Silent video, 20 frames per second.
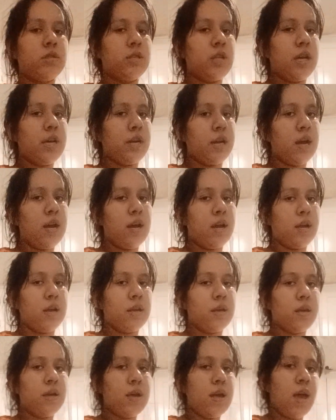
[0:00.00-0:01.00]
side
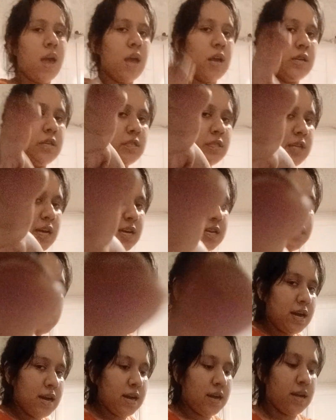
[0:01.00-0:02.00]
eye. Side
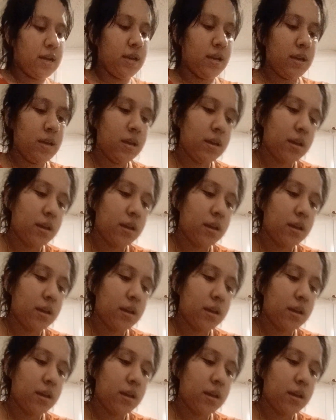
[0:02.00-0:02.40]
eye.